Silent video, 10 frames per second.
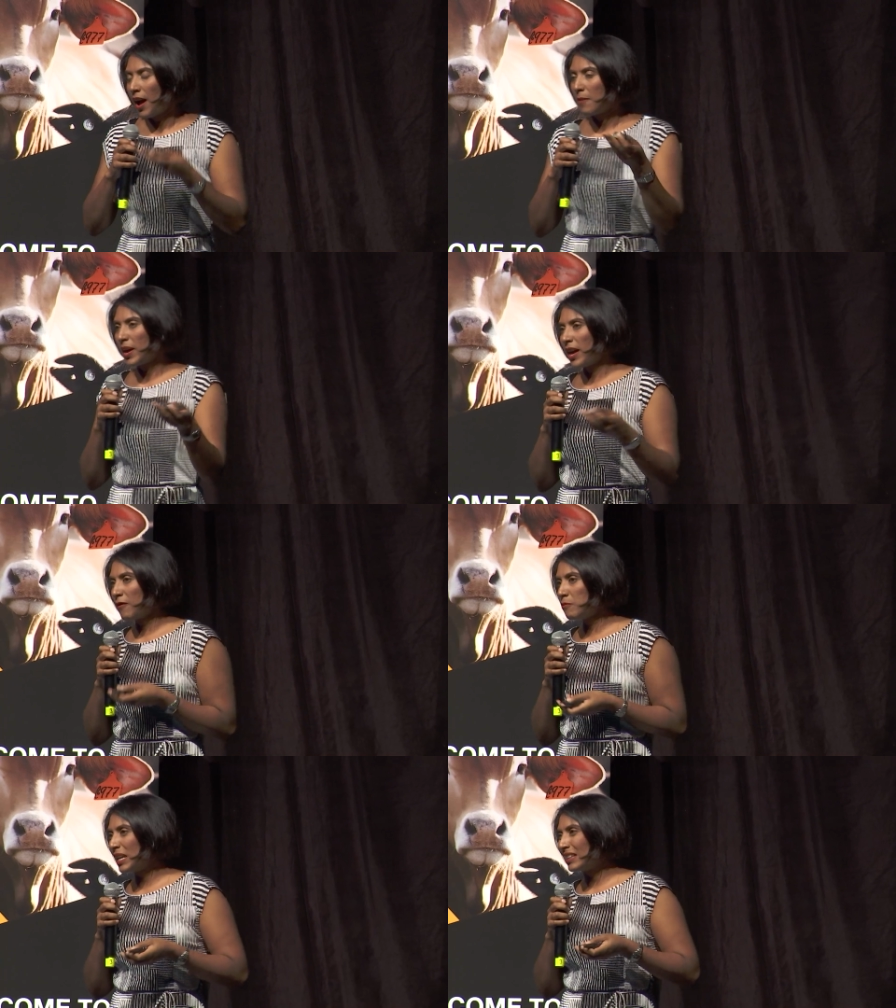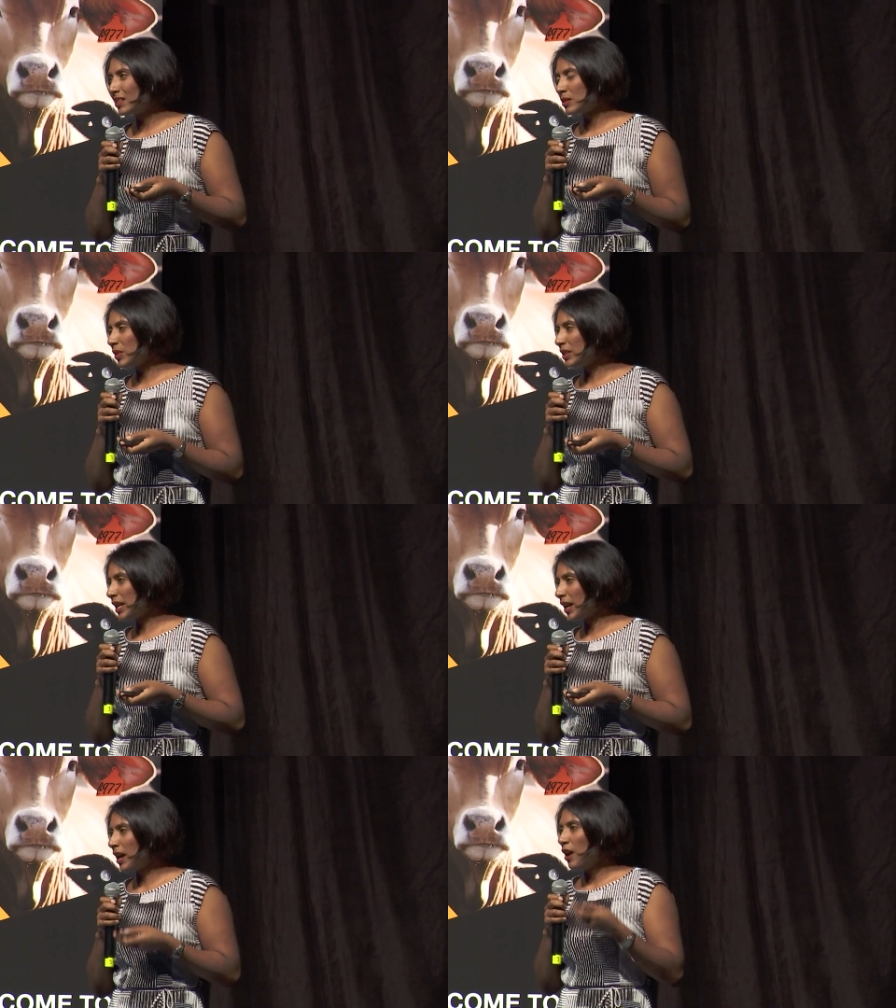I may have meatless
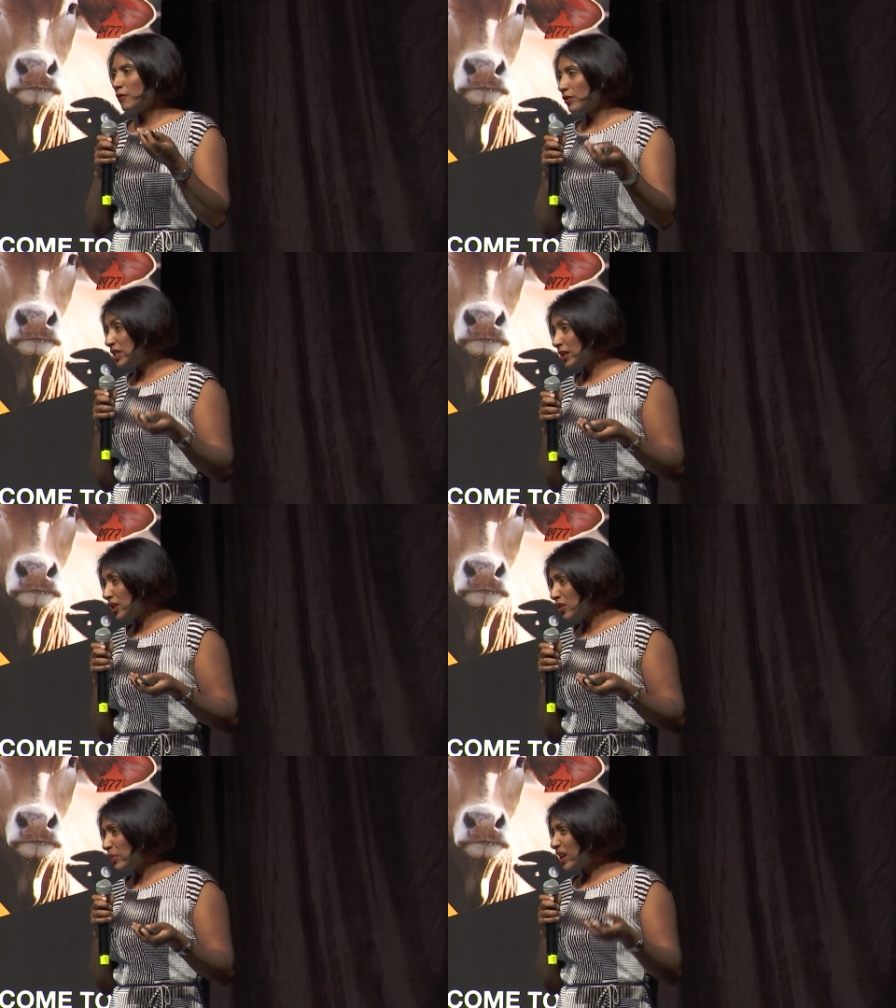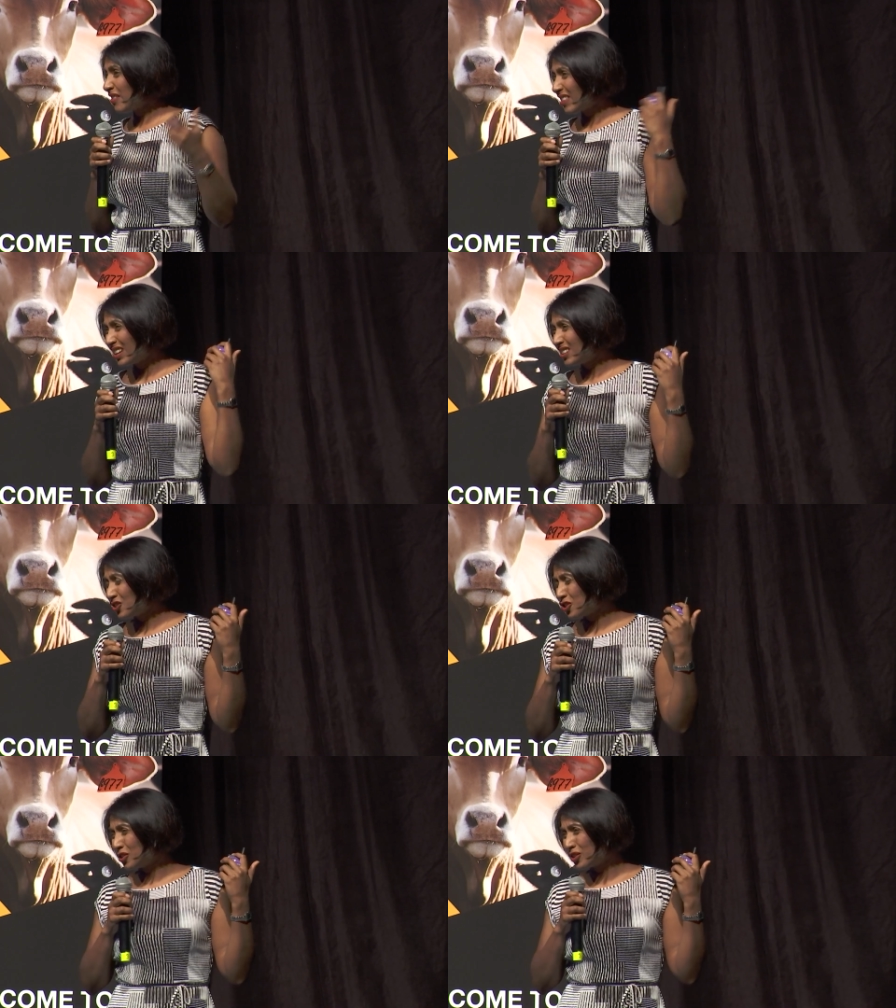Monday for dinner, but I've eaten
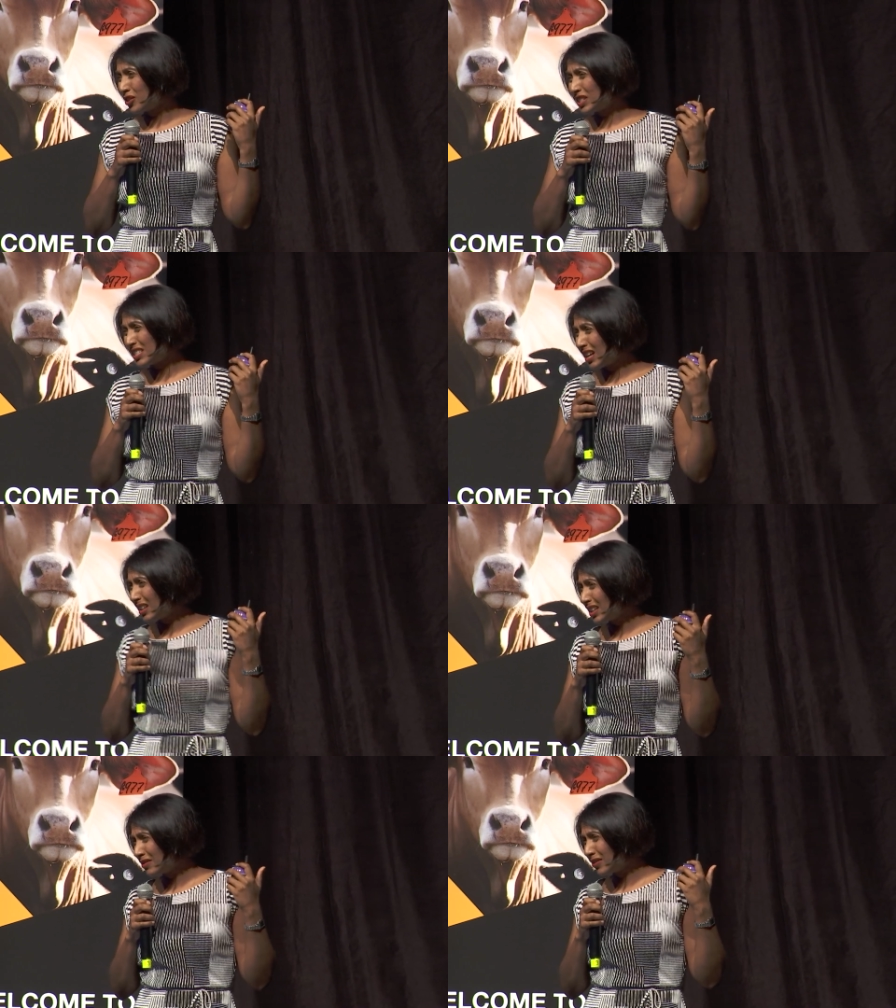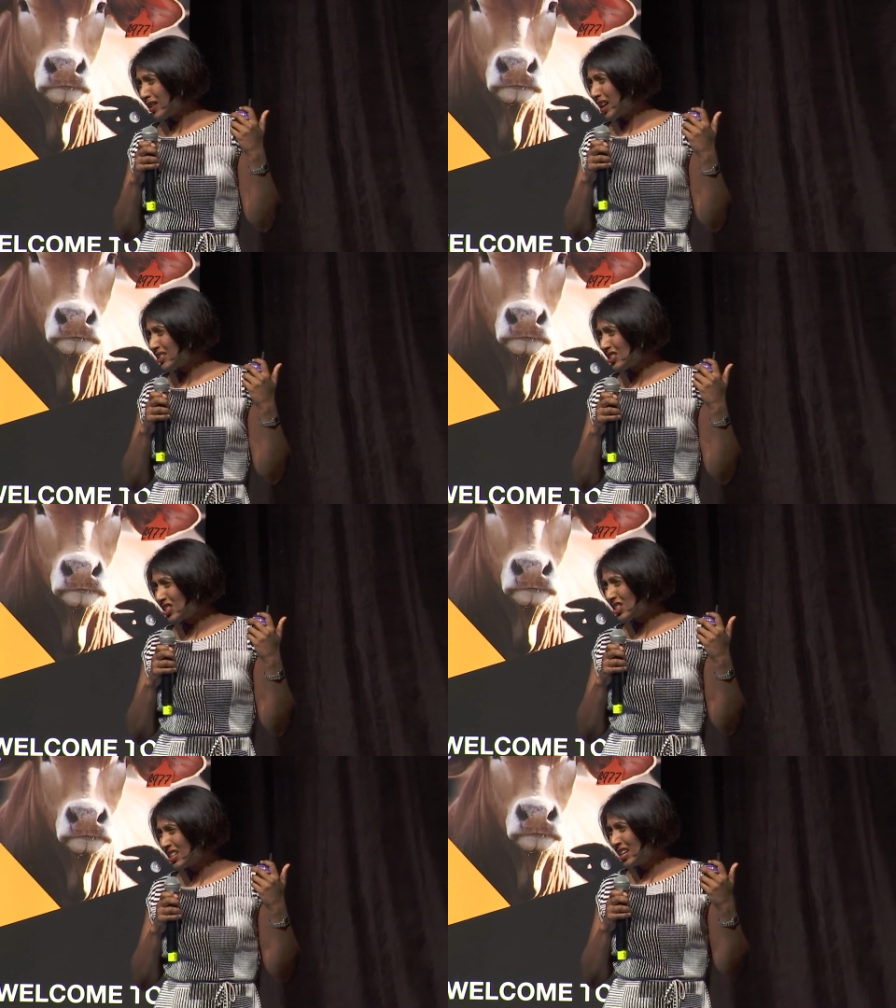tuna and salad for
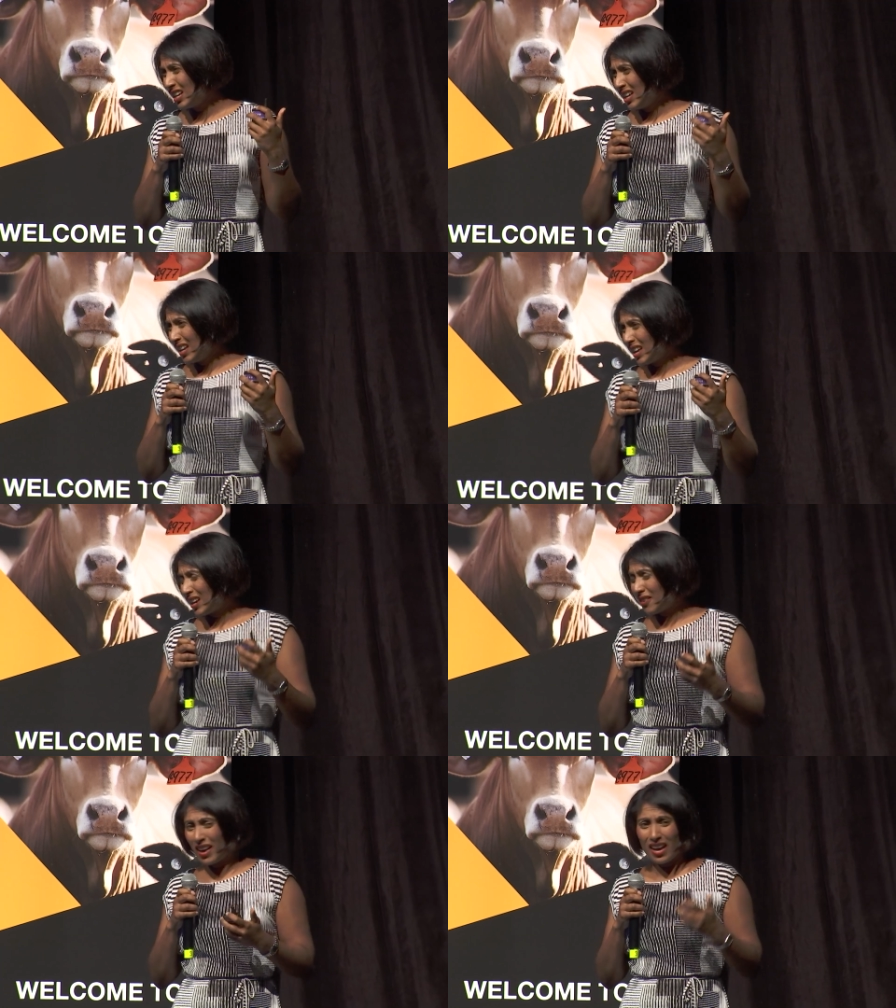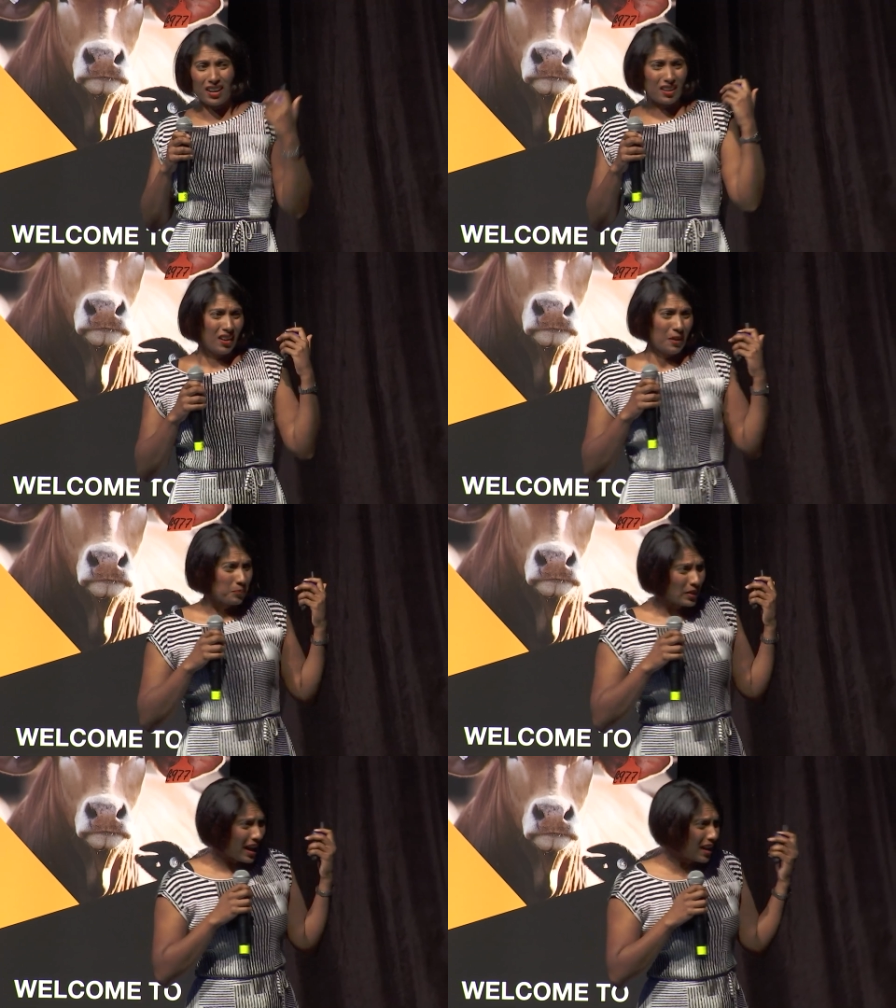lunch, and I've had
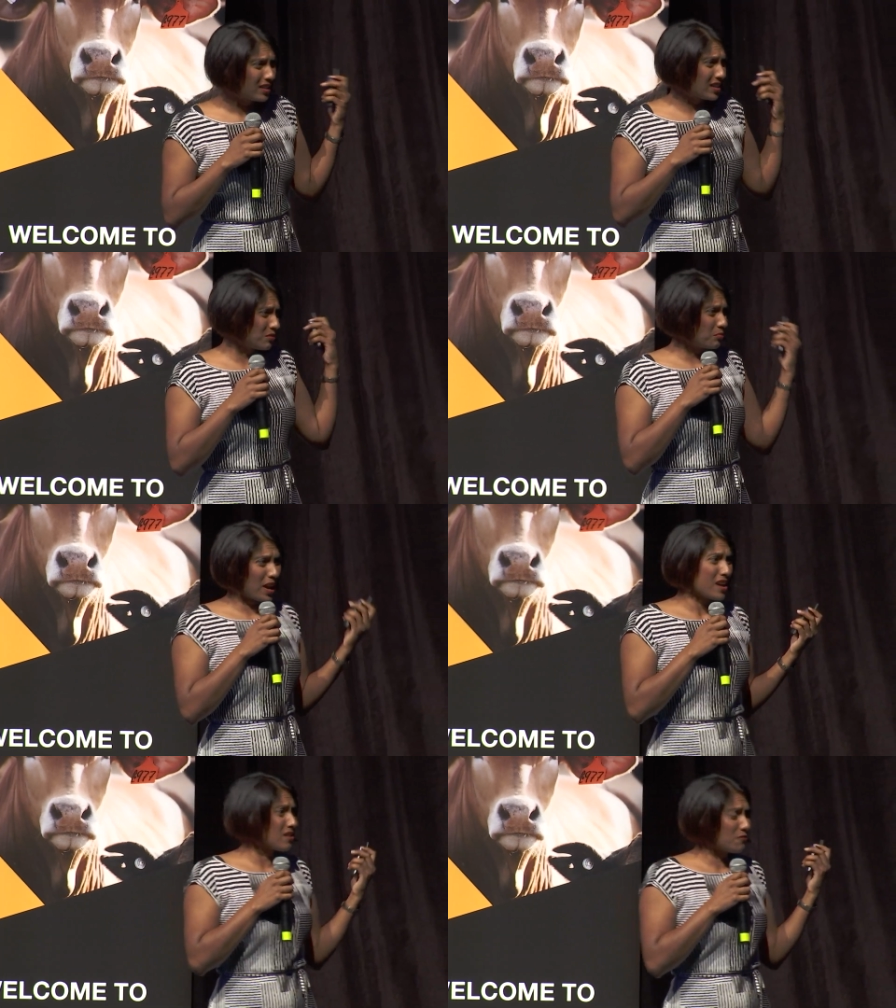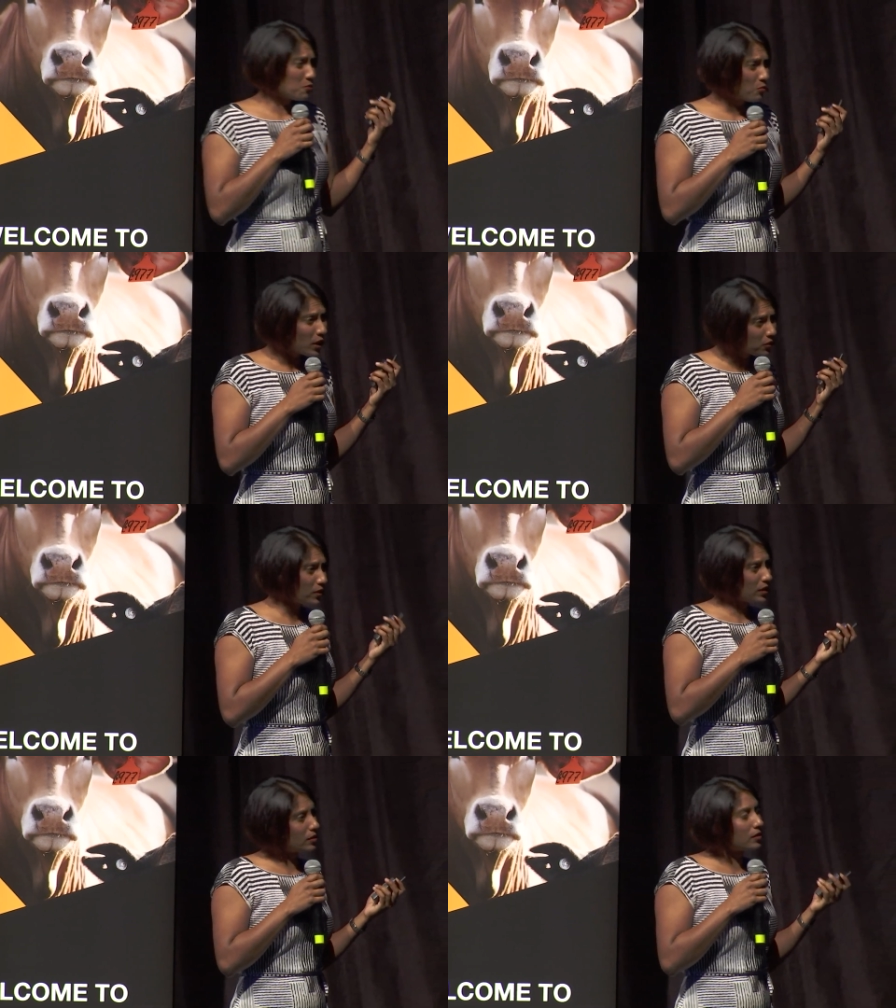eggs and bacon for
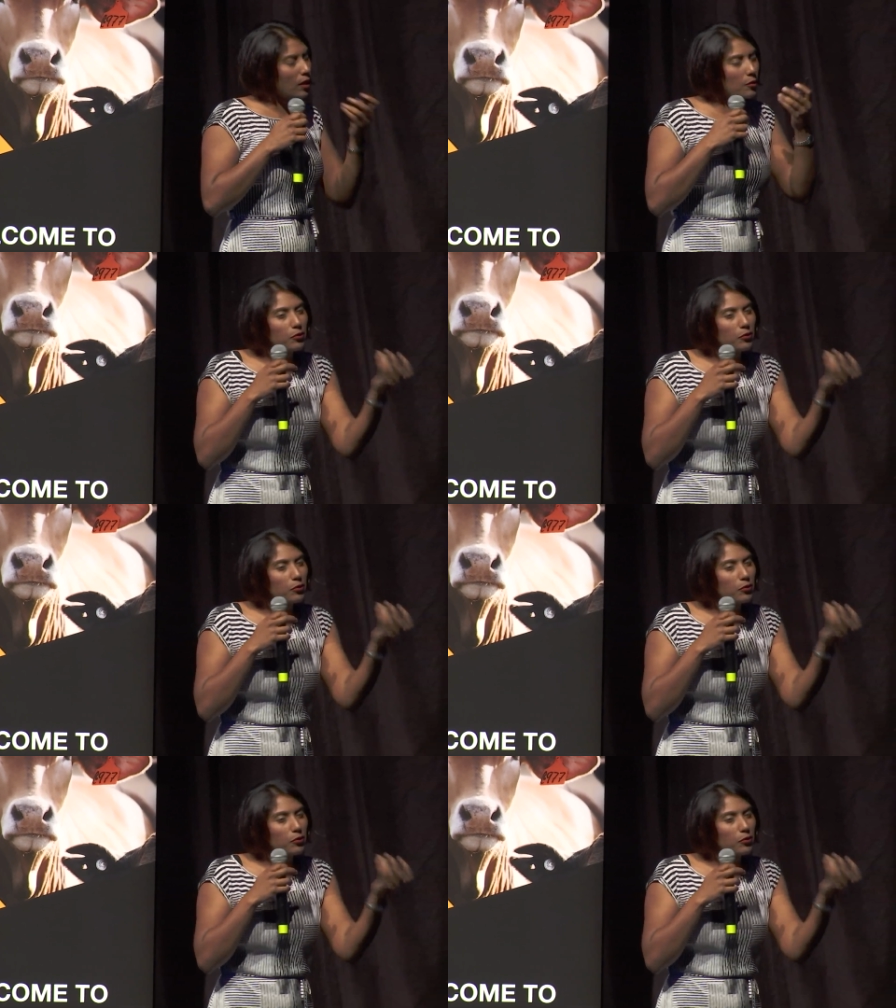breakfast. So I'm